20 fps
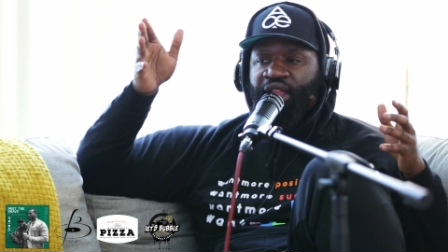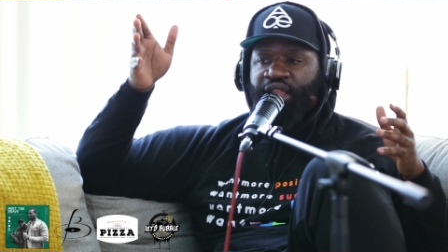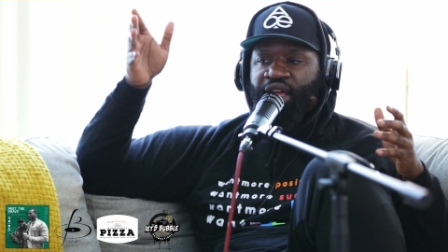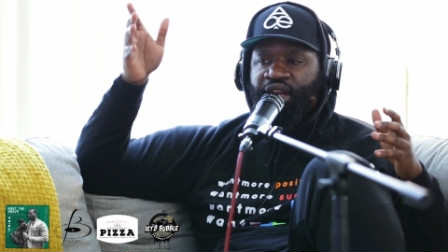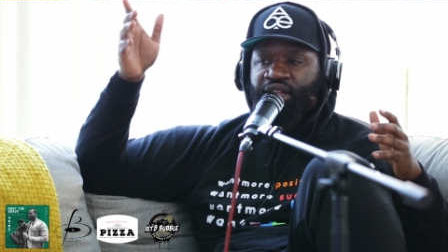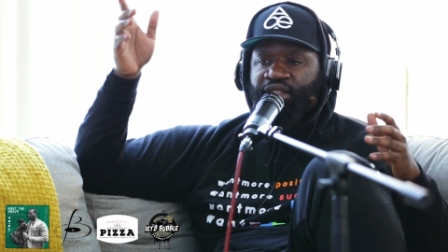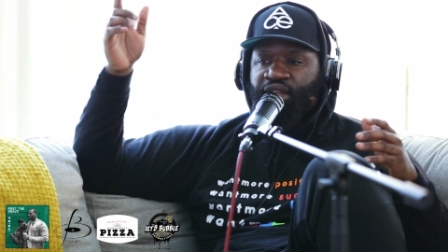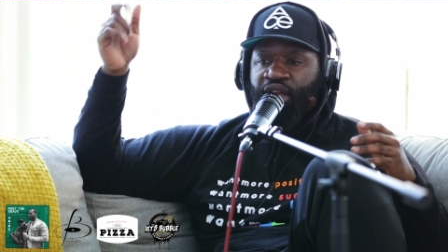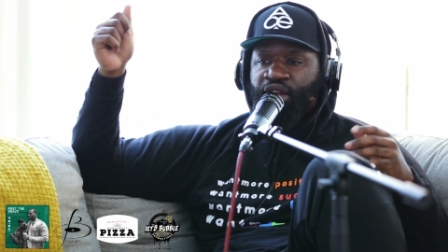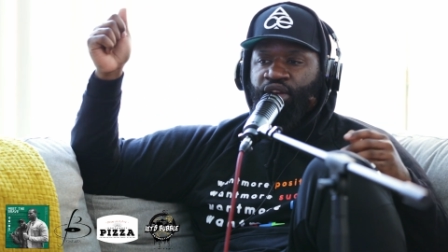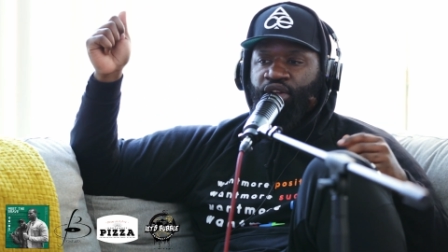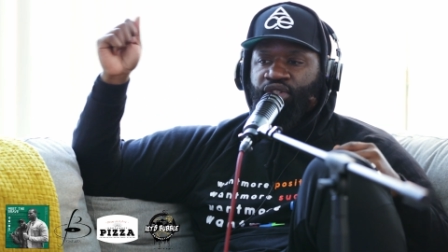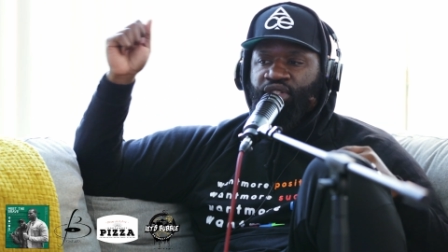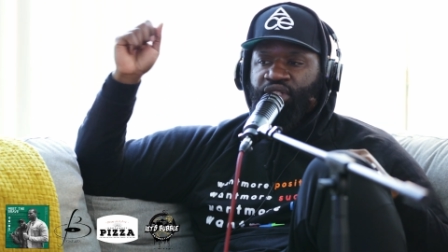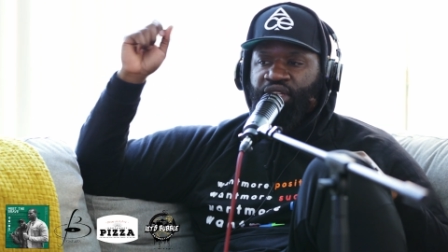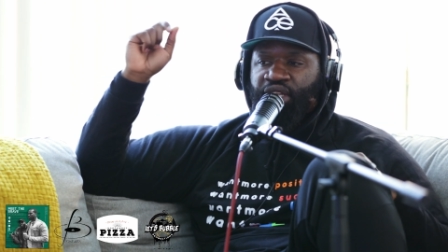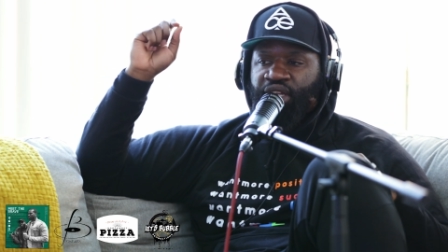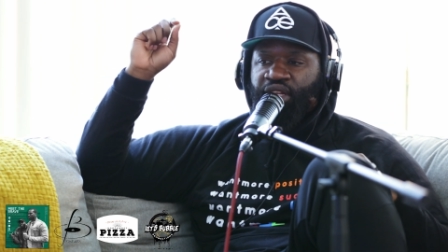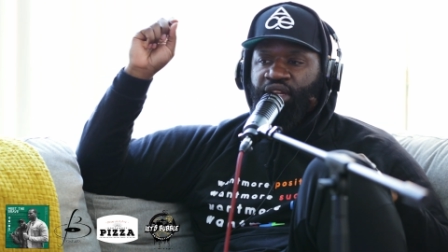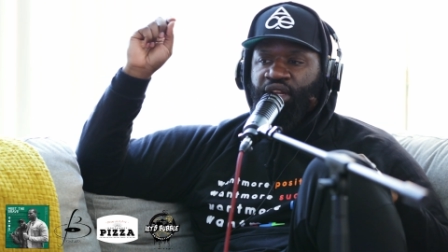that is
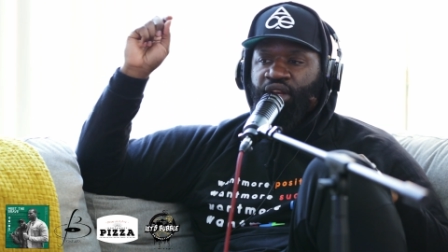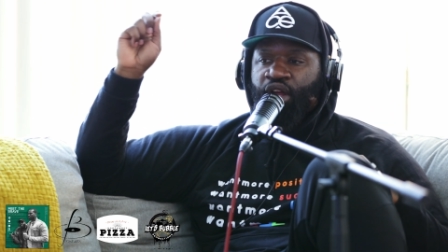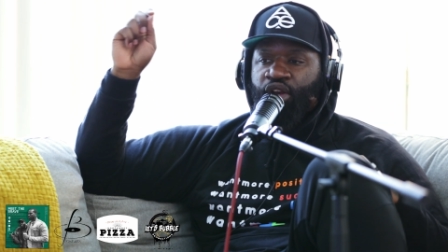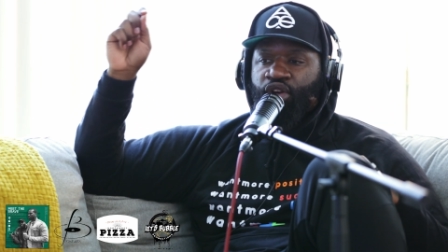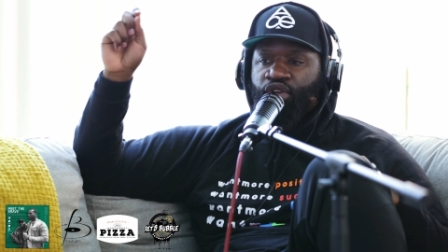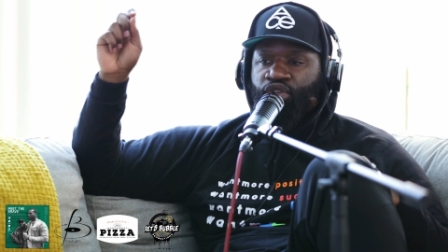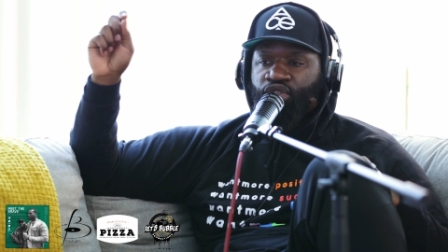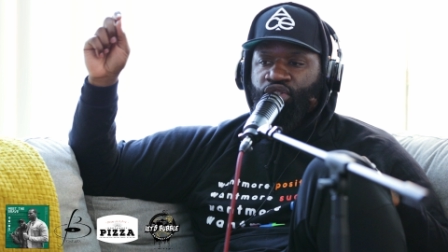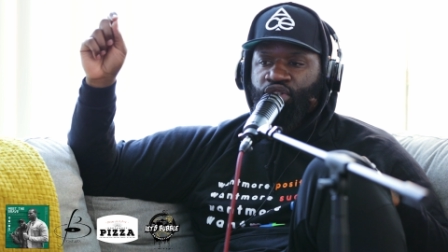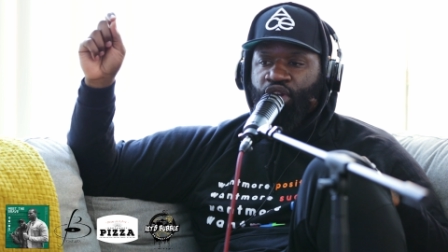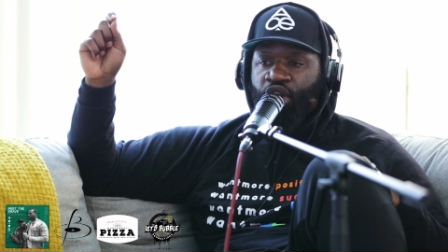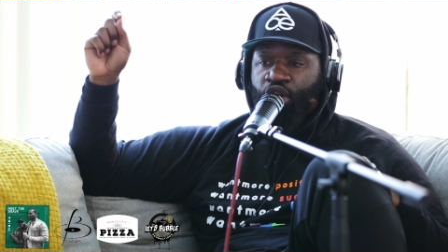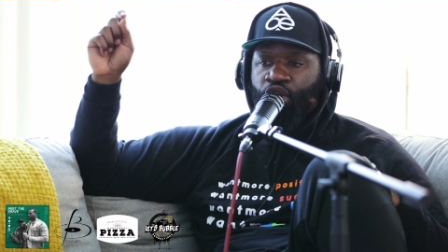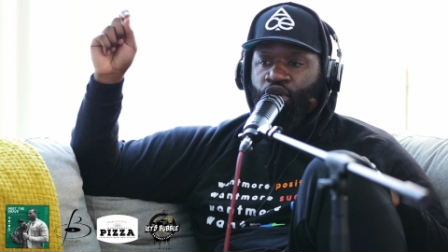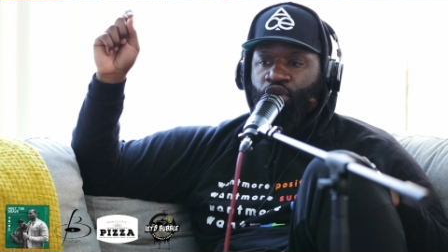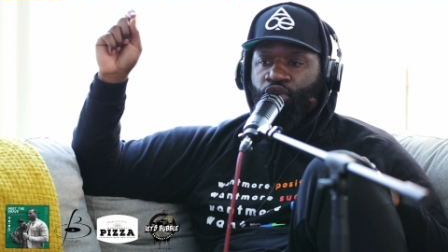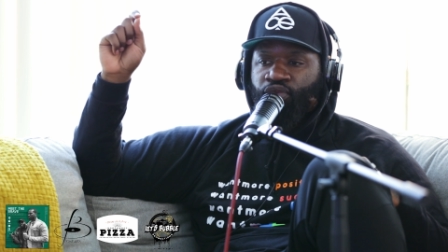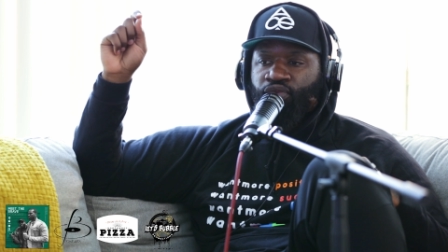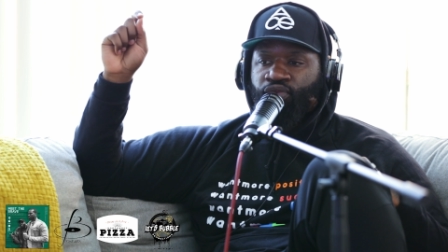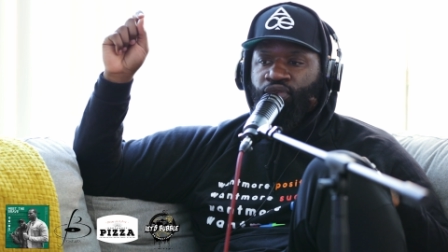underseen and
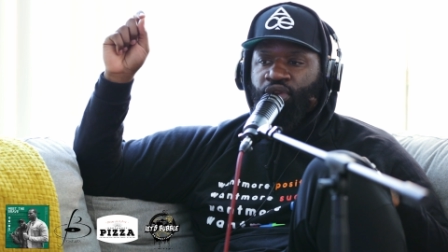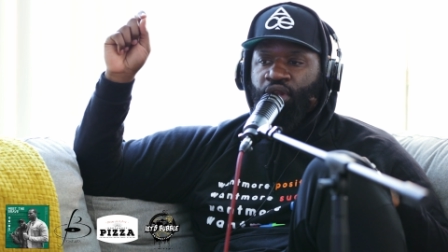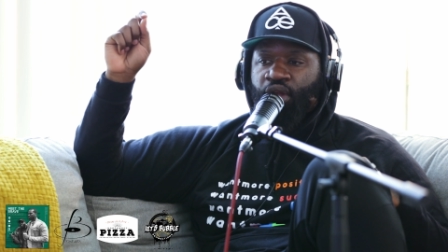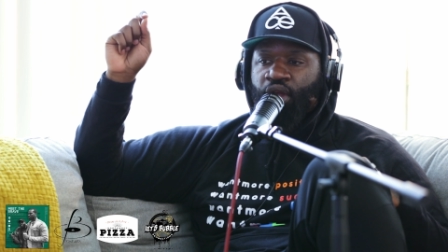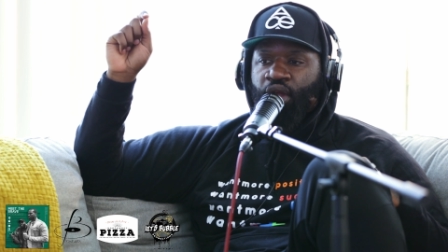underserved.